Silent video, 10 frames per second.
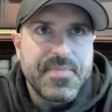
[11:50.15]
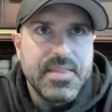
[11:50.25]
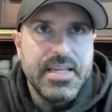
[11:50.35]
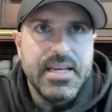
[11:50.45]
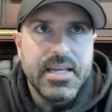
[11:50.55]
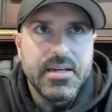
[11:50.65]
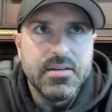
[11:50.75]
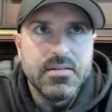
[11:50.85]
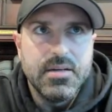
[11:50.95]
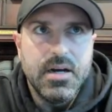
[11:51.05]

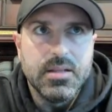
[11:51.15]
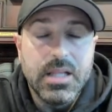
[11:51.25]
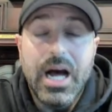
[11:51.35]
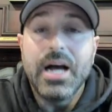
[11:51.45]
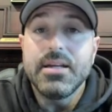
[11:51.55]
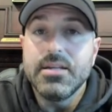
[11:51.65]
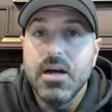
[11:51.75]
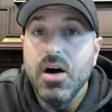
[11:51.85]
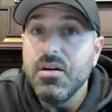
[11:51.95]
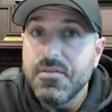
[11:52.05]
needing a lot
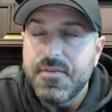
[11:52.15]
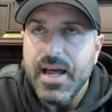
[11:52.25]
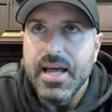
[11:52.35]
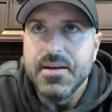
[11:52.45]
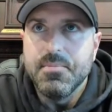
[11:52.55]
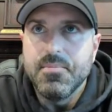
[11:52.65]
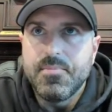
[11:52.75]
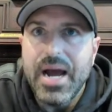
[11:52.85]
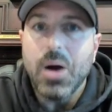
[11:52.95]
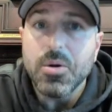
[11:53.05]
of and
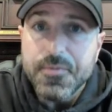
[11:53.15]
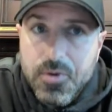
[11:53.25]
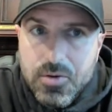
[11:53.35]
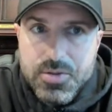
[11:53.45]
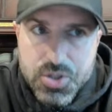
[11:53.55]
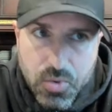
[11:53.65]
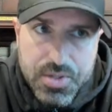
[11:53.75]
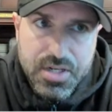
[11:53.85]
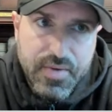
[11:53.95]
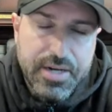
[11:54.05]
powerful
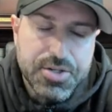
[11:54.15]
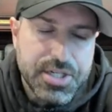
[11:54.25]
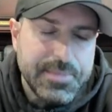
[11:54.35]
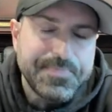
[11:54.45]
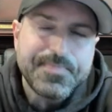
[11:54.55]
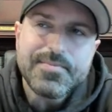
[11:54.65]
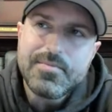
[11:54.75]
source of energy.